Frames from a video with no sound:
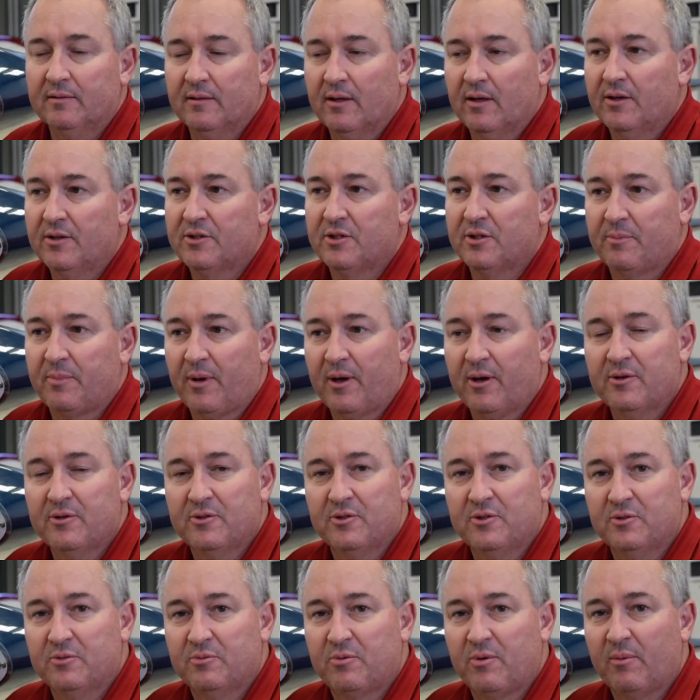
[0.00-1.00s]
I suppose,
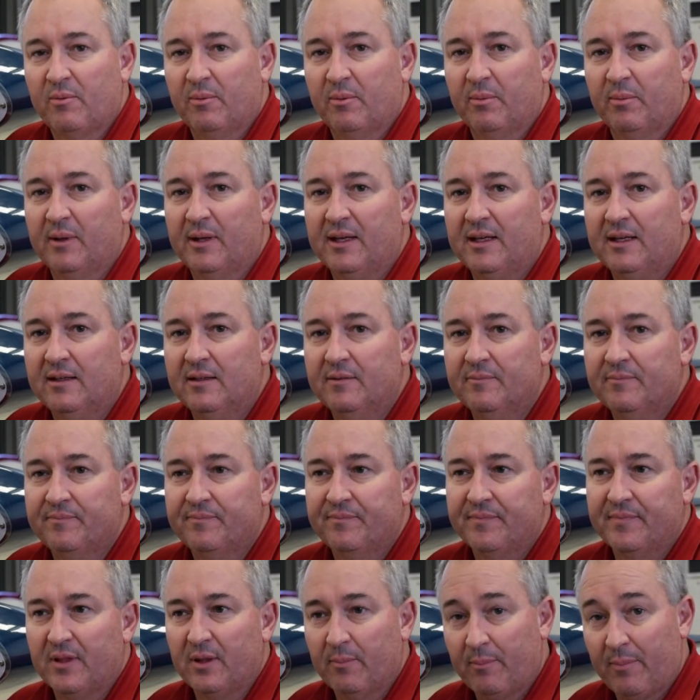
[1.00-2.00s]
is probably
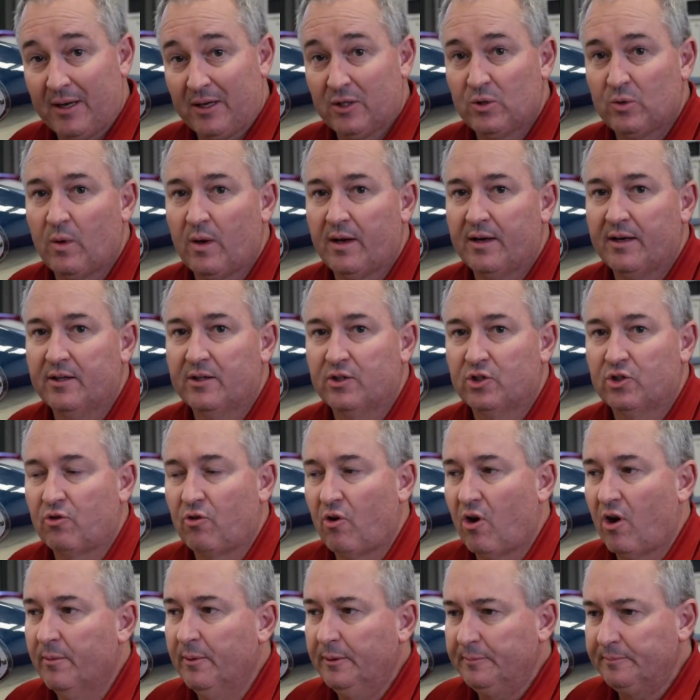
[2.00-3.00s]
the best way to
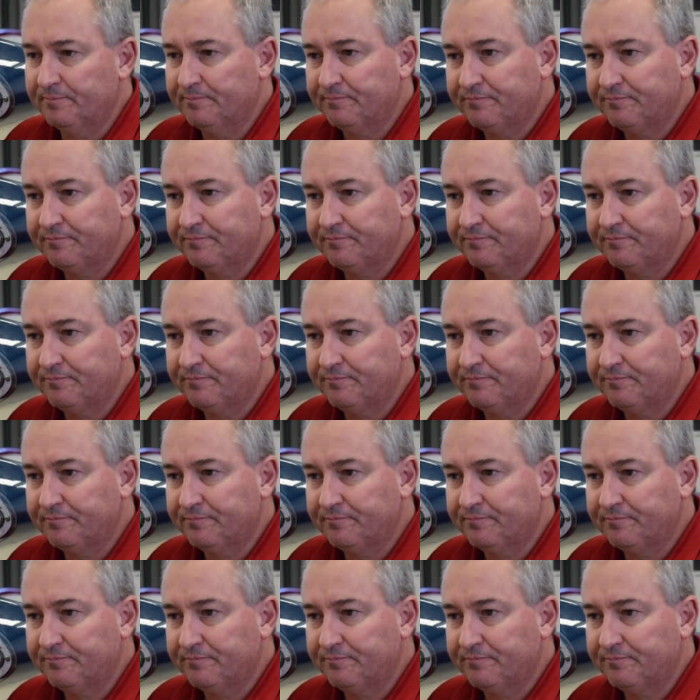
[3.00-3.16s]
describe